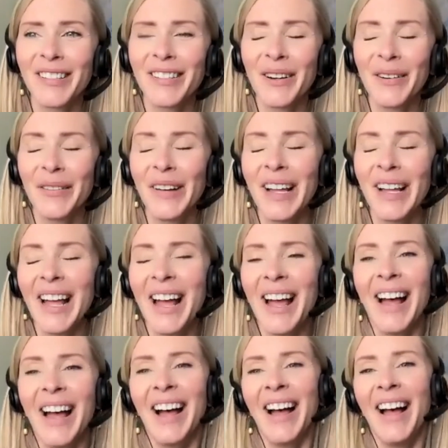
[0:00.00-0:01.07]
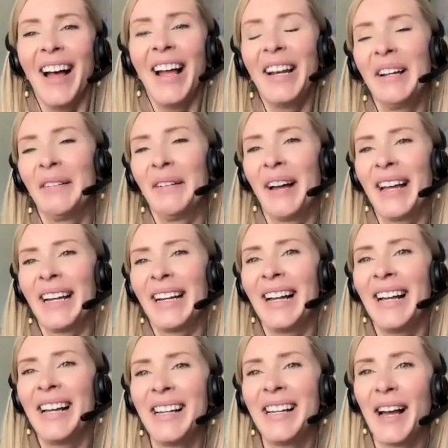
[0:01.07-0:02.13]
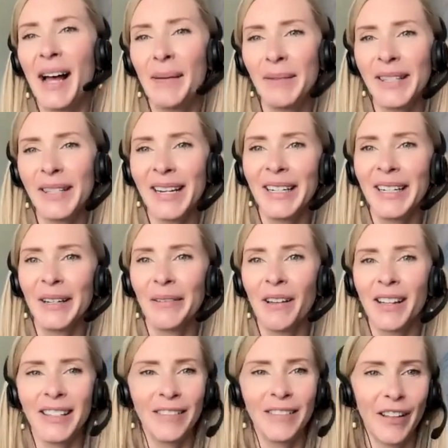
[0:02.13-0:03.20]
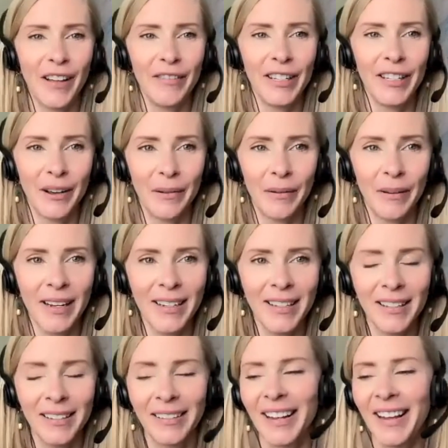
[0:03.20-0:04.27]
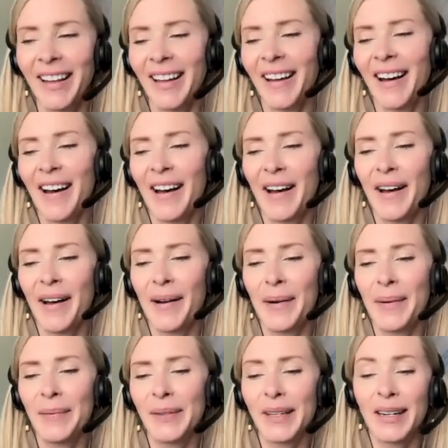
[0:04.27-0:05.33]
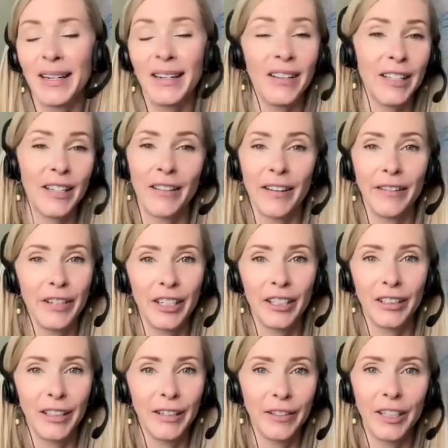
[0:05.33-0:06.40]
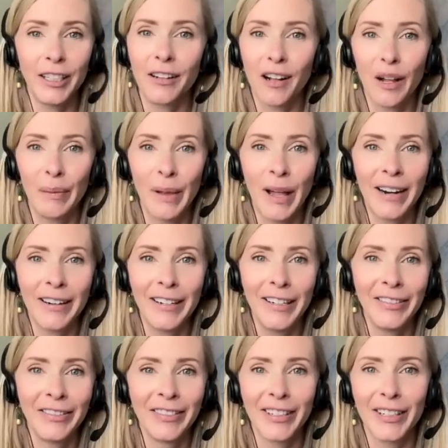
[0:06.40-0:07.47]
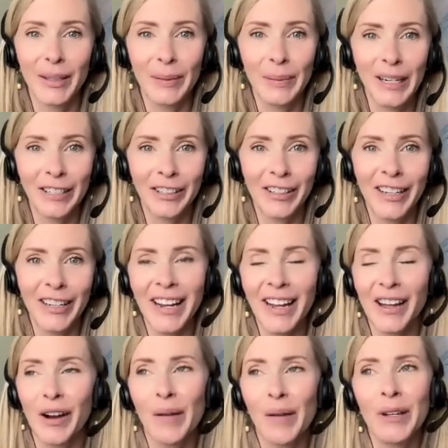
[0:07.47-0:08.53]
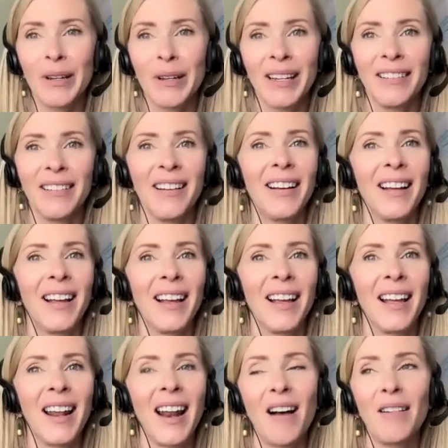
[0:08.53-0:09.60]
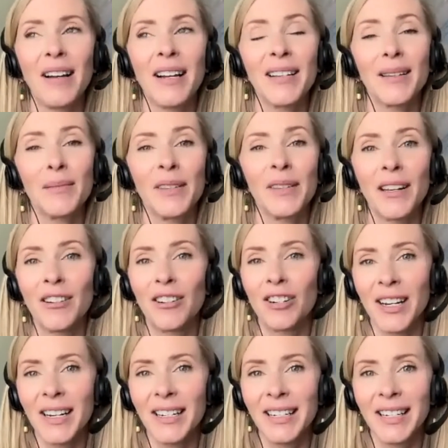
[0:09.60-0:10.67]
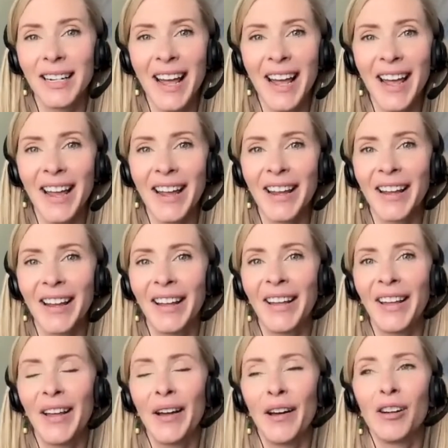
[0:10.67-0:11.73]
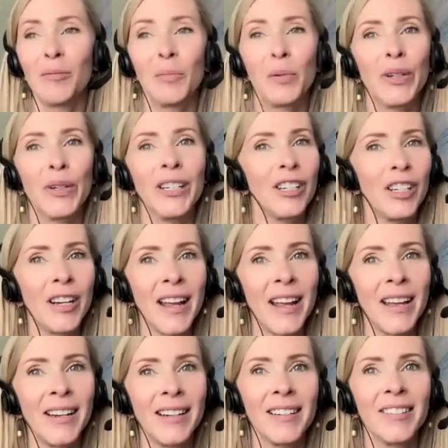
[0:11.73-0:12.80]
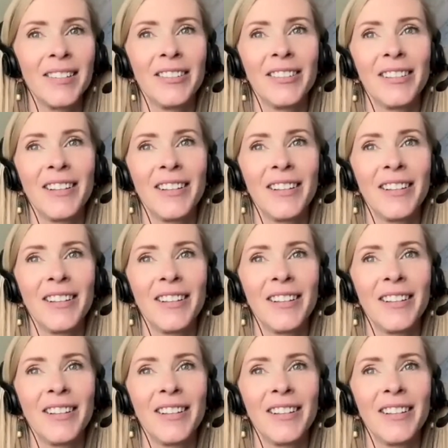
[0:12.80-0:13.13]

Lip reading: So anyway, I'm sending you lots of love as always. Sending lots of love to your liver and gallbladder, especially. I hope you can get out, get some sunshine today, appreciate